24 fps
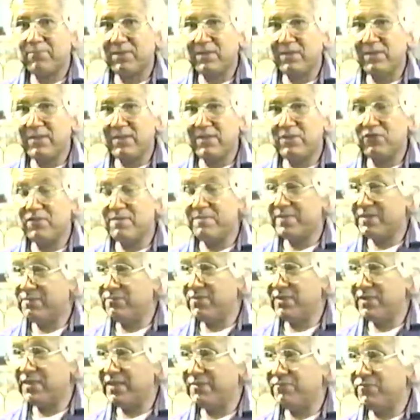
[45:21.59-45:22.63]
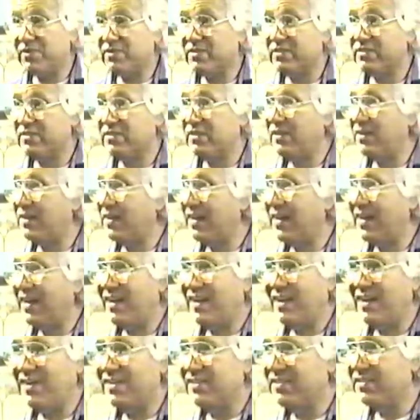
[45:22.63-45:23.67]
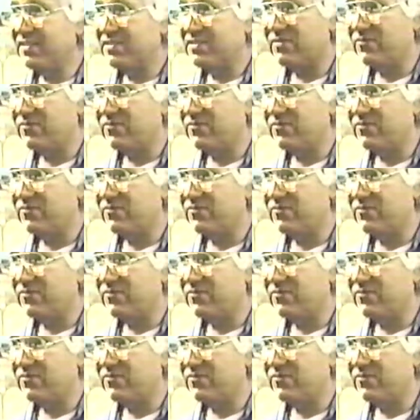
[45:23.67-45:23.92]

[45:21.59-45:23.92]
Please remember that because there are highly